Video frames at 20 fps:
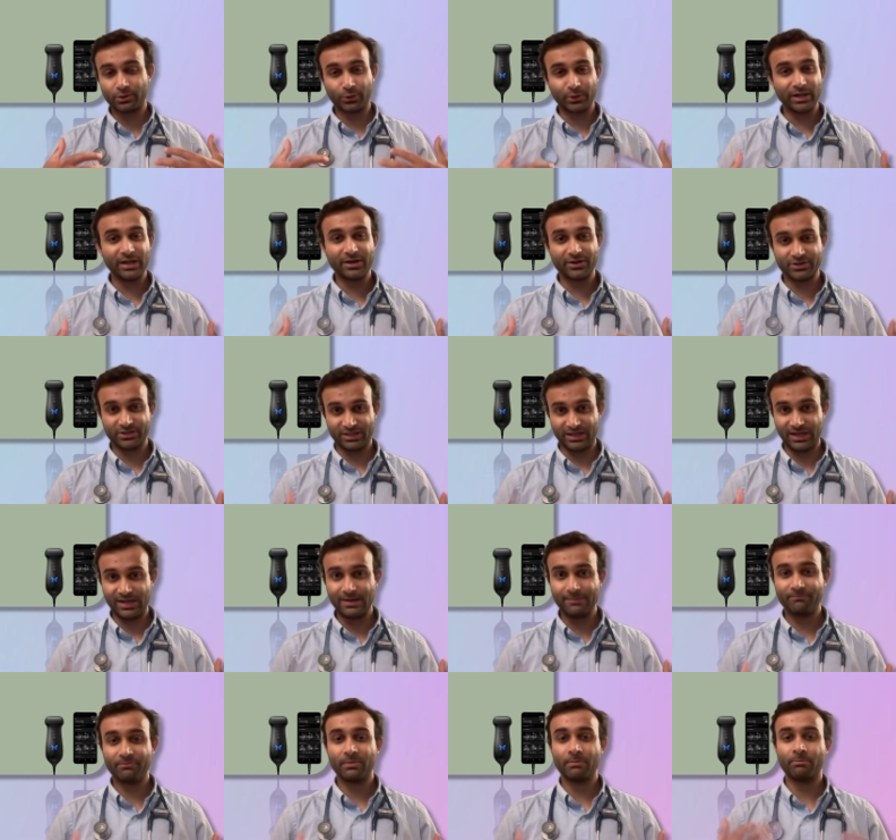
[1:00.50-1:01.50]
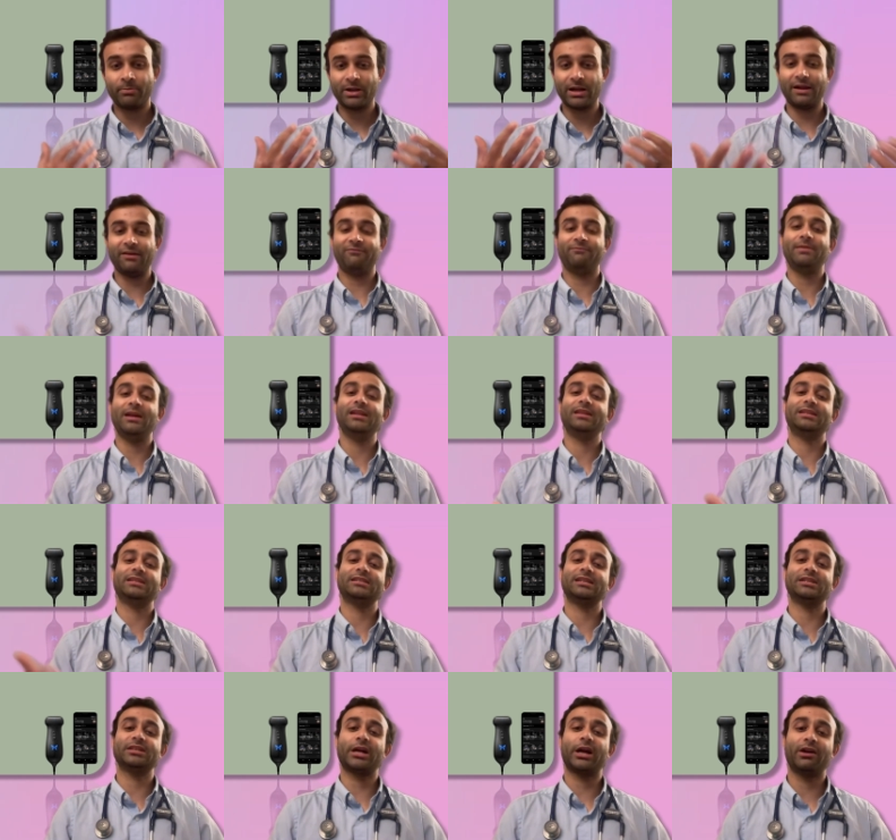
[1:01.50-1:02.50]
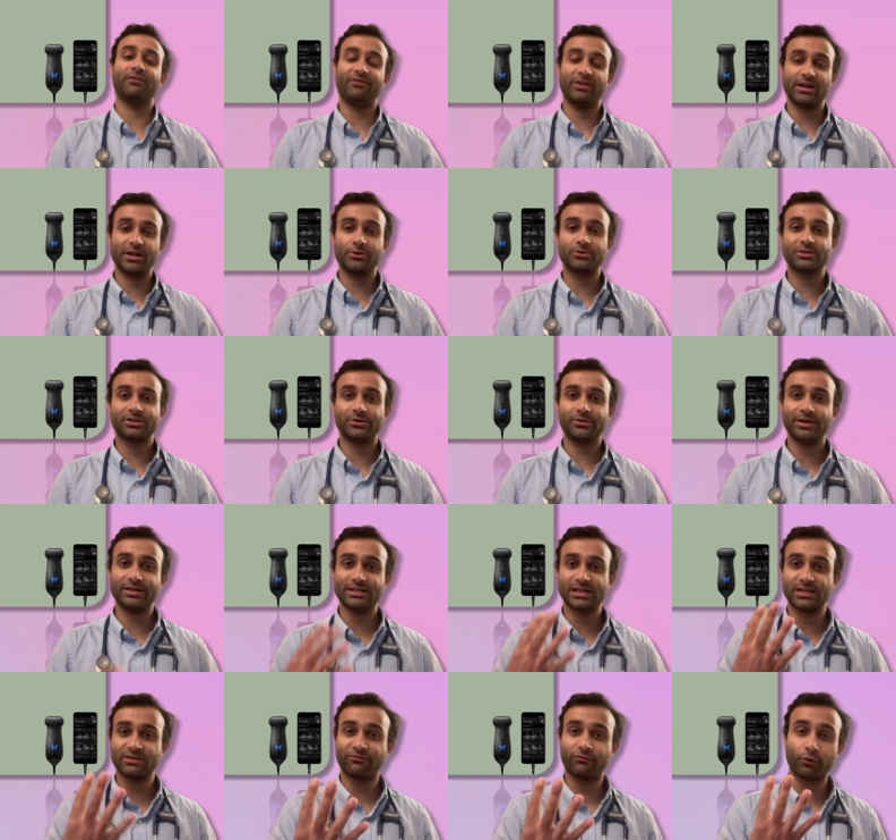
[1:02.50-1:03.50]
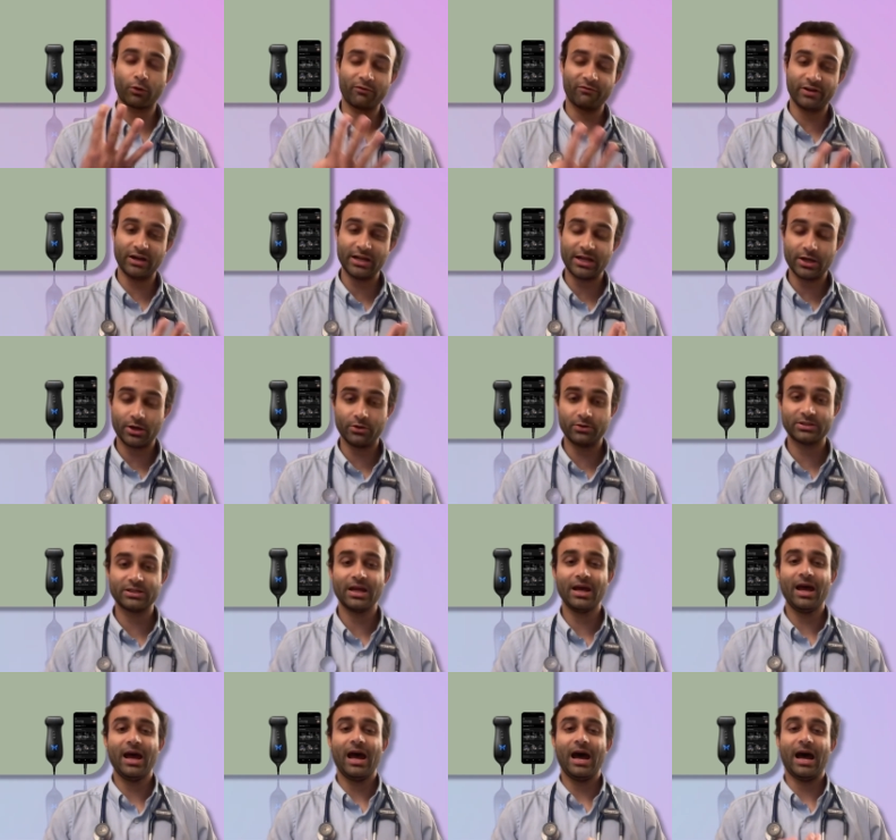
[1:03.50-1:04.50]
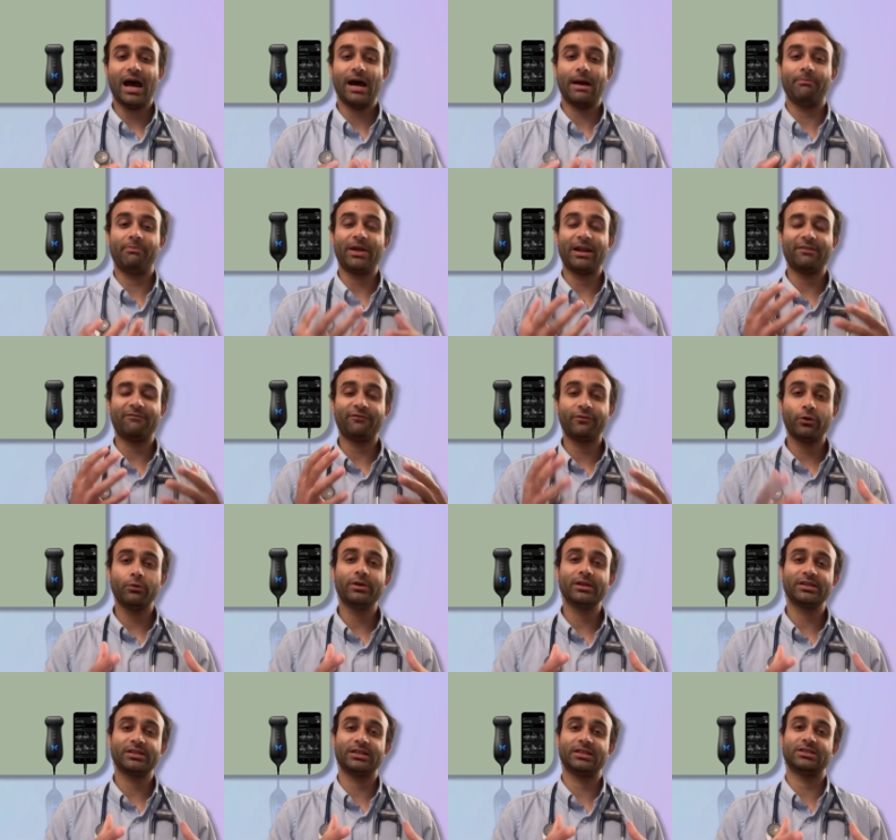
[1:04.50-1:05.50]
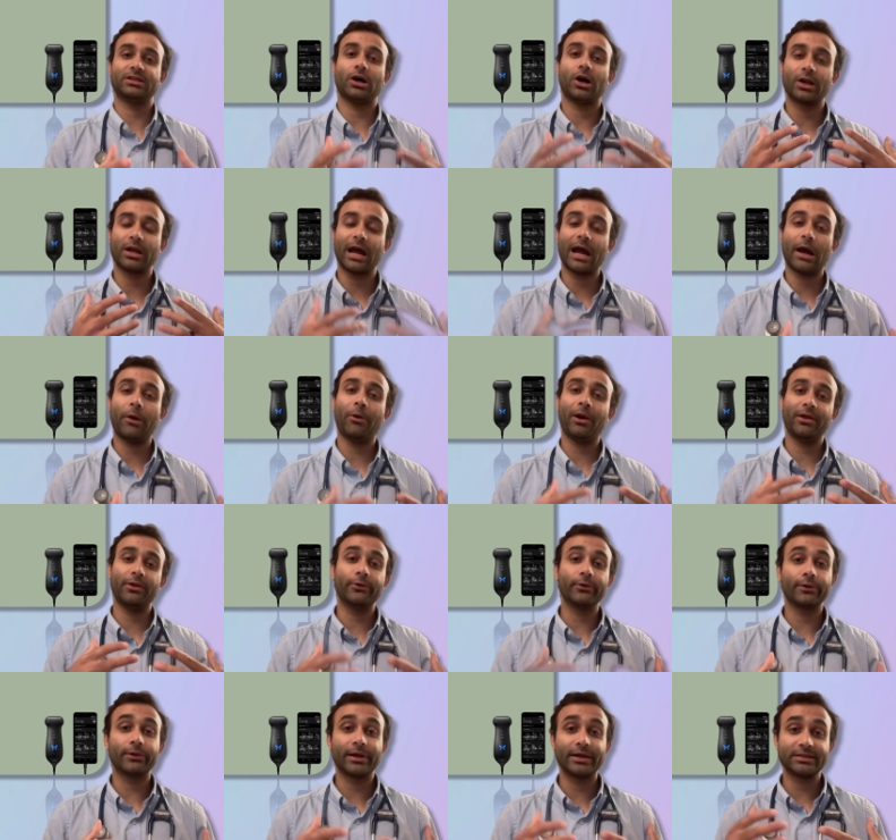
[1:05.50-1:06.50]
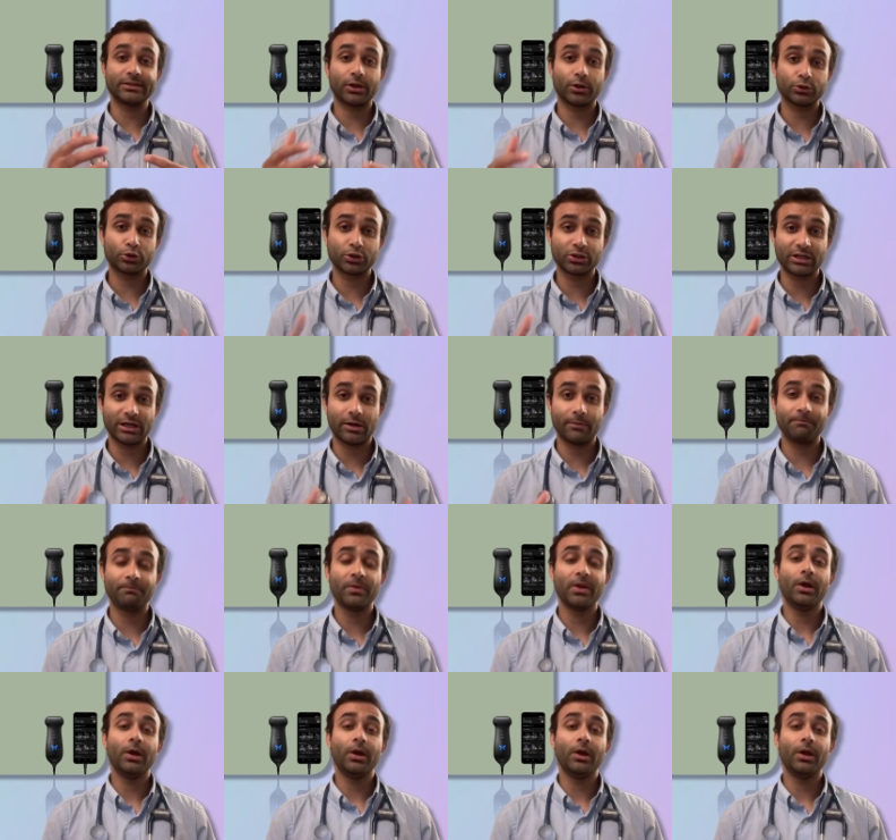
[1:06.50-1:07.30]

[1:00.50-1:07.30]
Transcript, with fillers: three years in, but I've made this entire video series. It's four videos um, that focuses on how I utilize ultrasound.